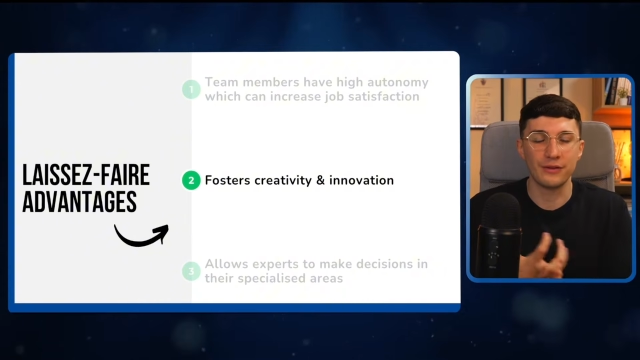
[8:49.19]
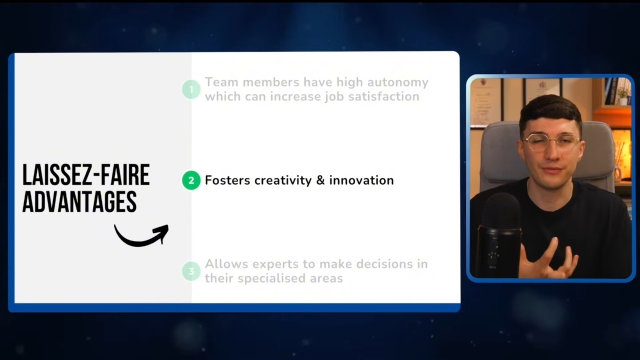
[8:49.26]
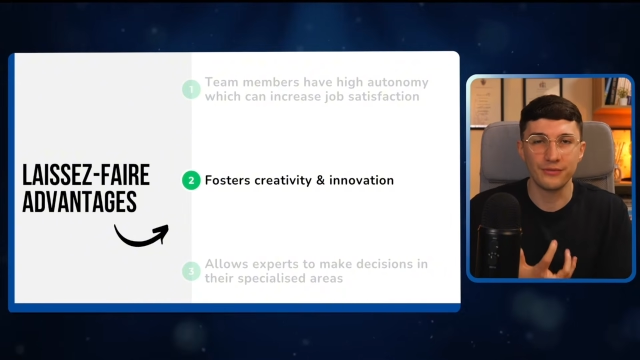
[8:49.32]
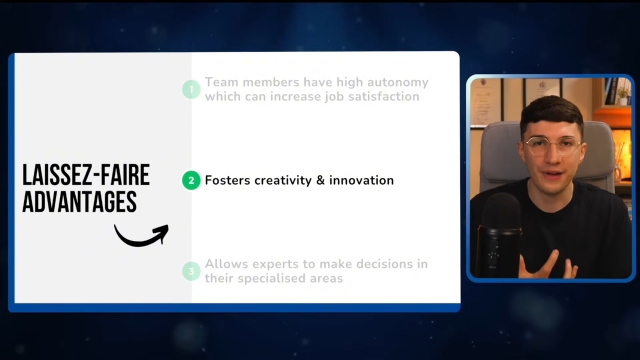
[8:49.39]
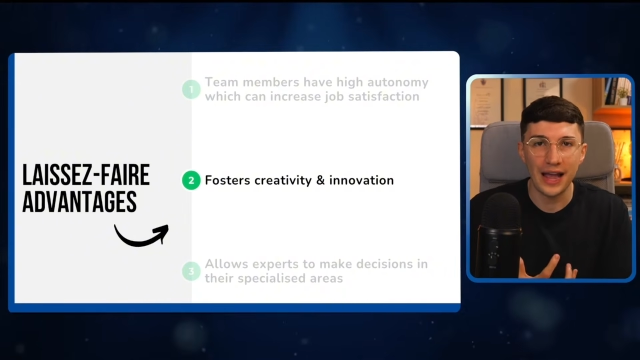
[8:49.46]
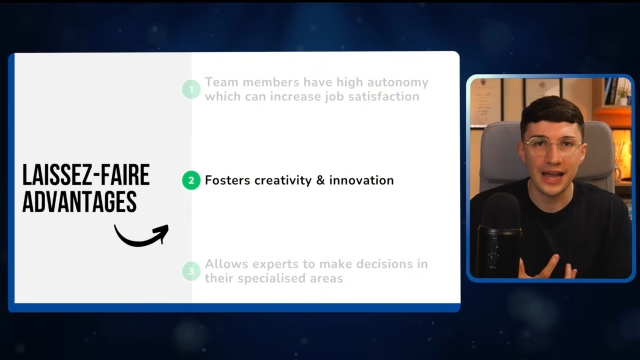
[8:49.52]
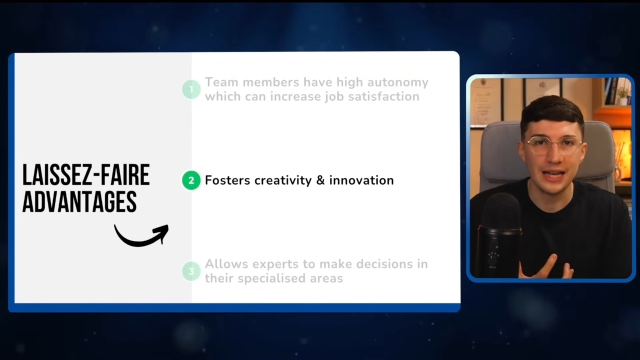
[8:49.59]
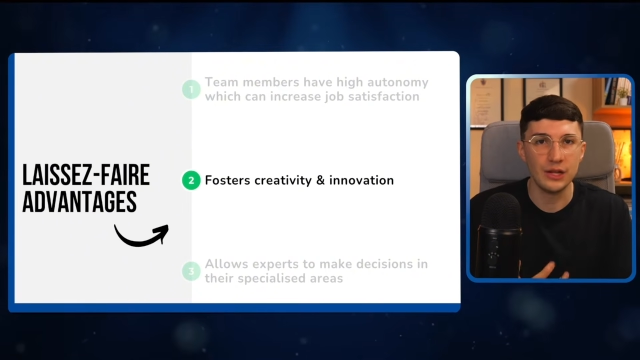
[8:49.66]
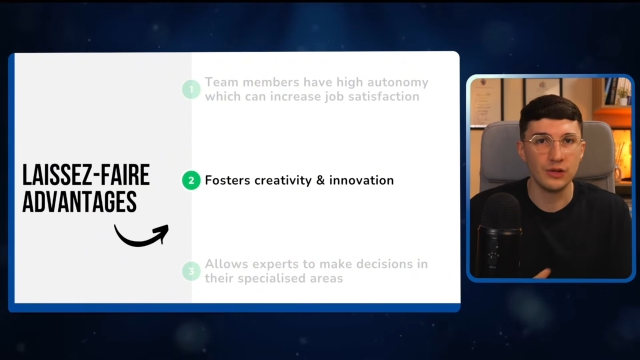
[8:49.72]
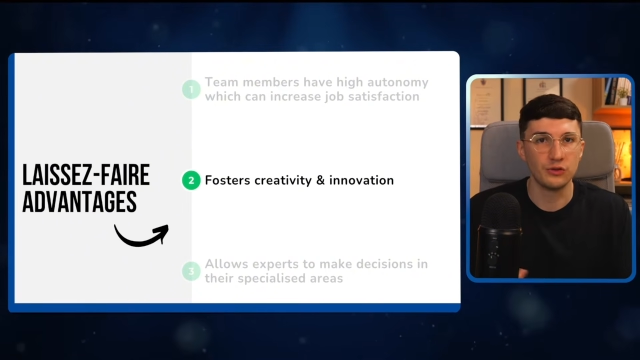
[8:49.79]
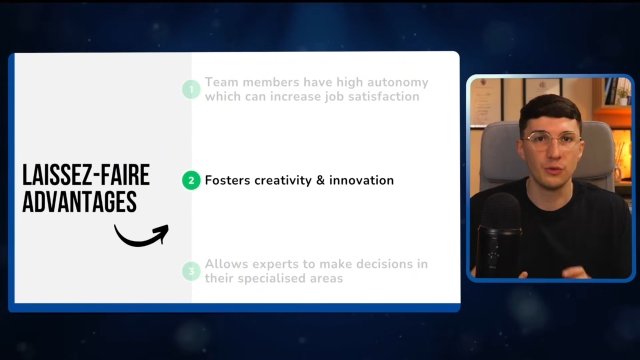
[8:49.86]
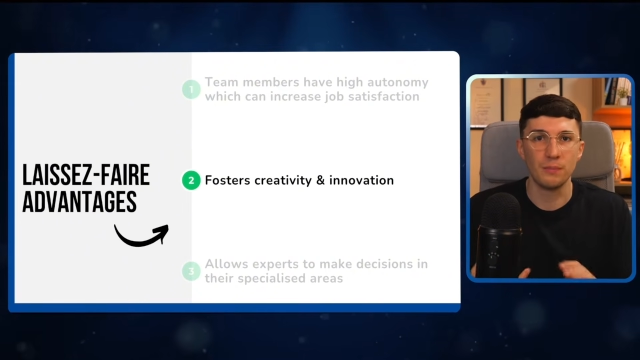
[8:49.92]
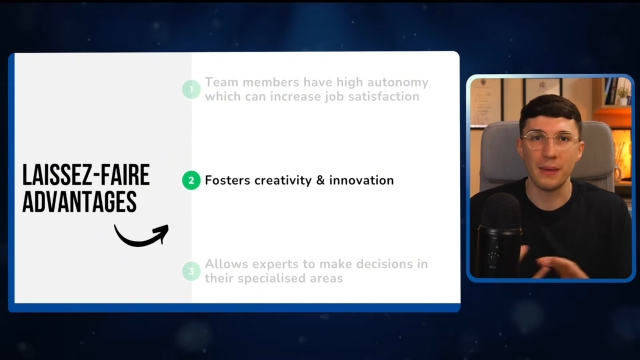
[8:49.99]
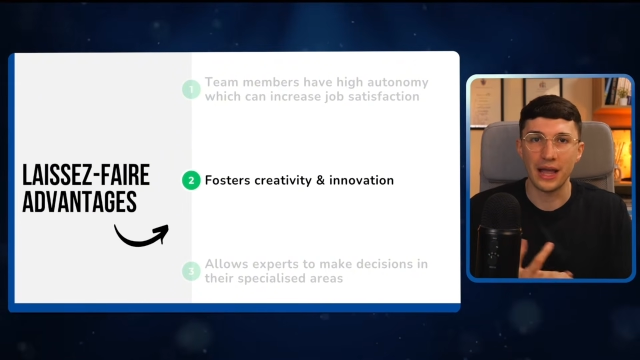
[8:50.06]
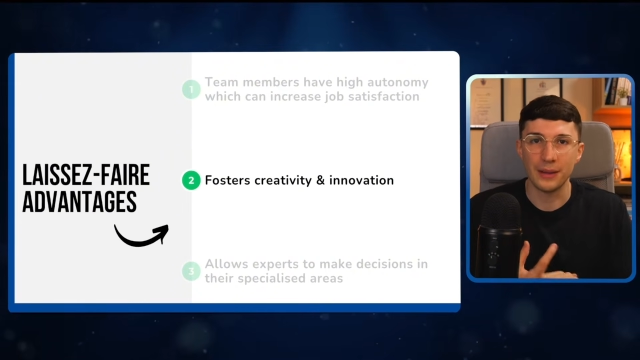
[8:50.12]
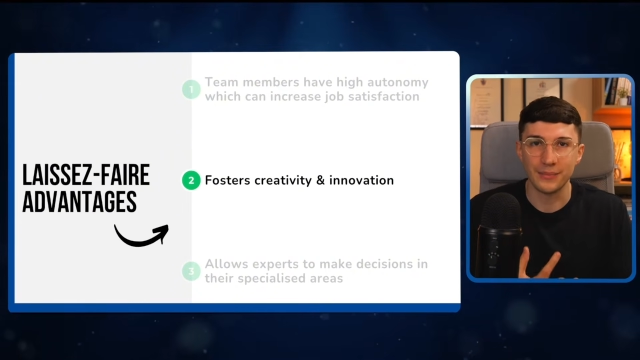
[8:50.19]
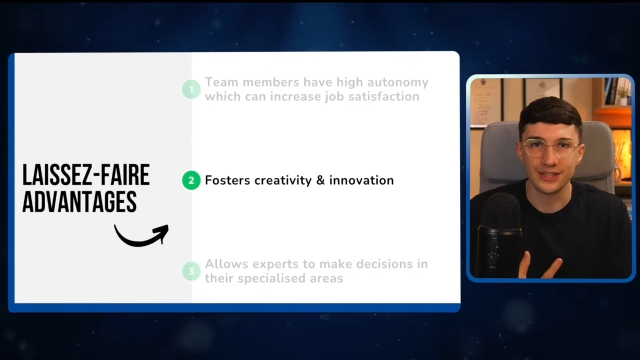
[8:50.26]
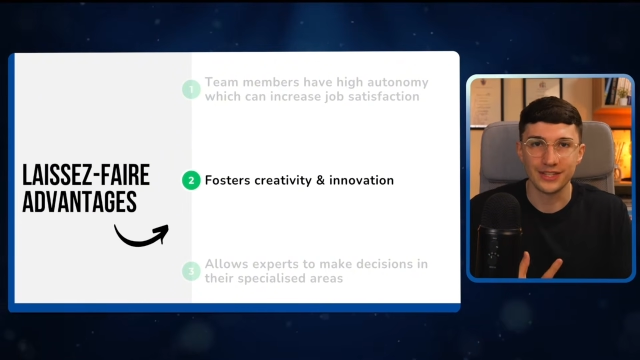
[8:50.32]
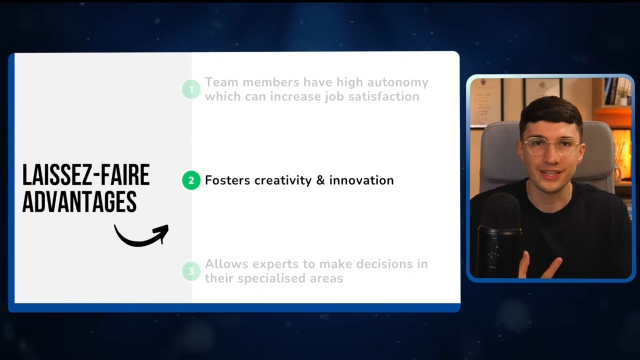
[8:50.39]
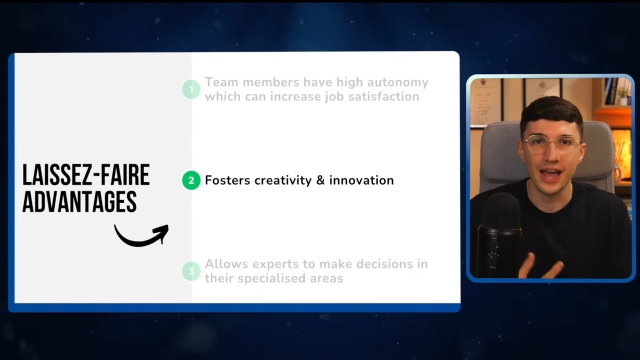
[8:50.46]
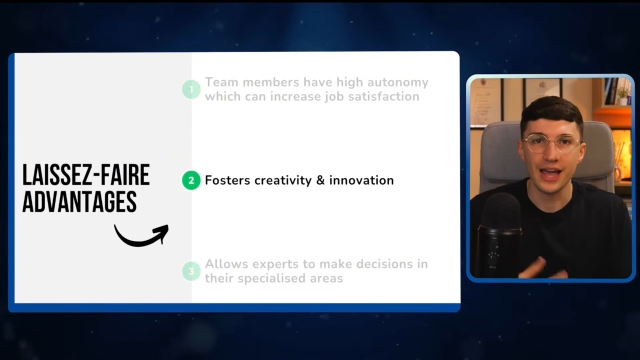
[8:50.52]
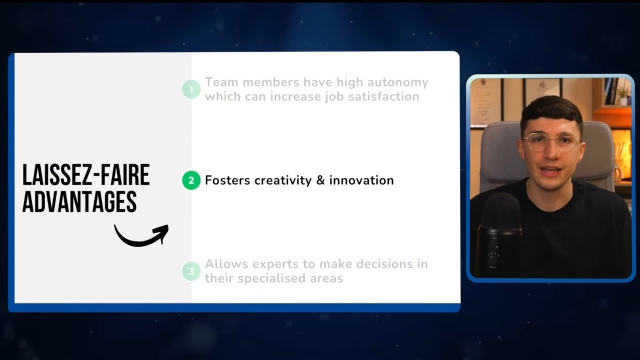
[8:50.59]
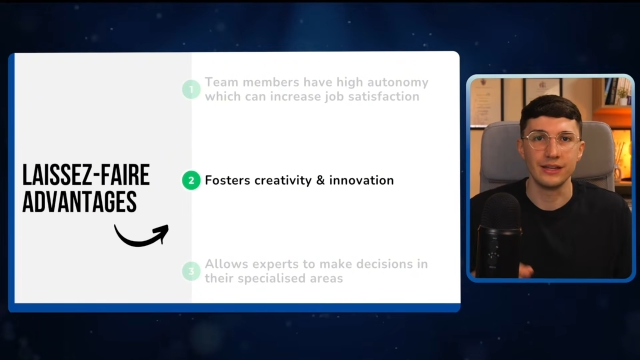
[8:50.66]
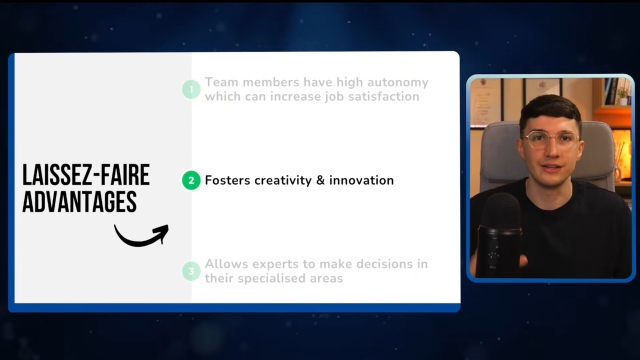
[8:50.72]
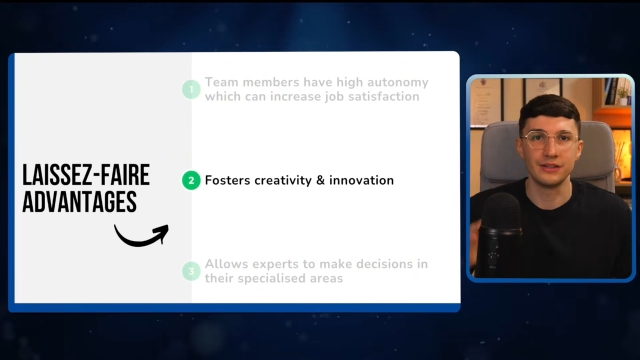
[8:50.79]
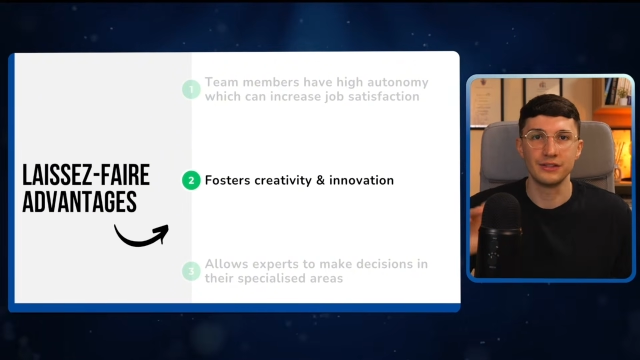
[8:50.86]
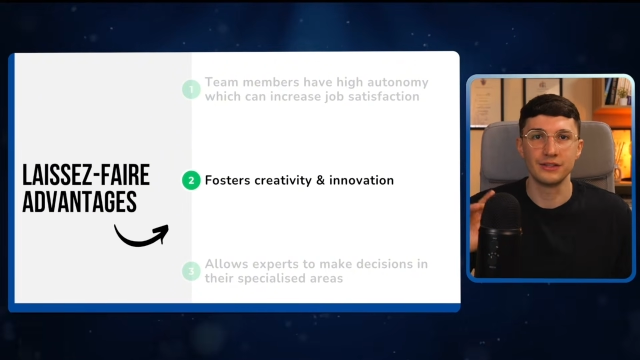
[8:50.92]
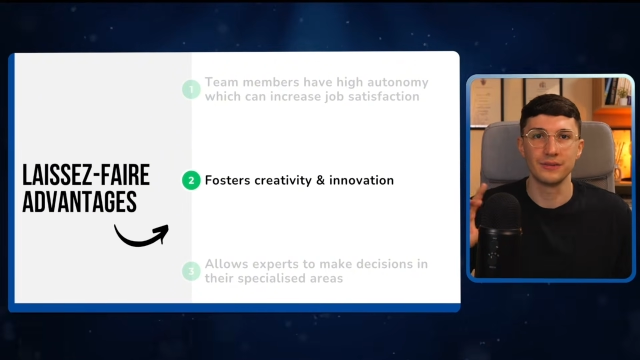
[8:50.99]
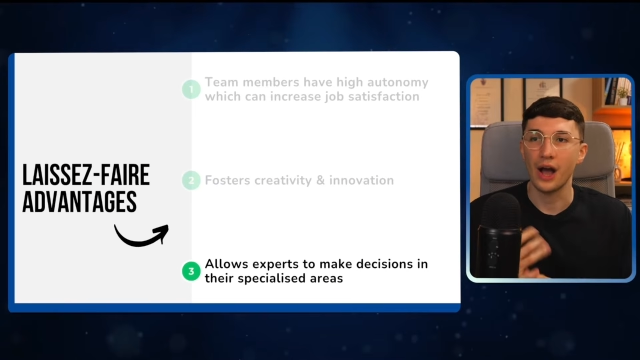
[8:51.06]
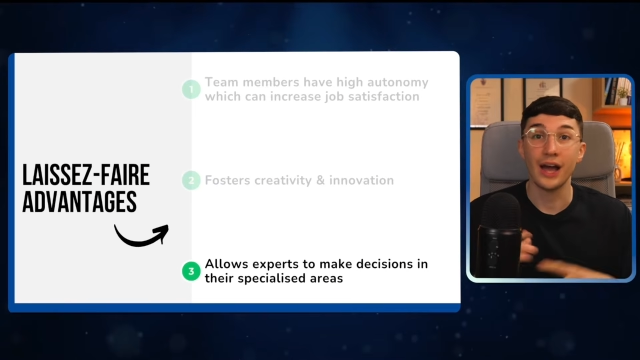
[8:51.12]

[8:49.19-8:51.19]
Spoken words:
failures or make mistakes.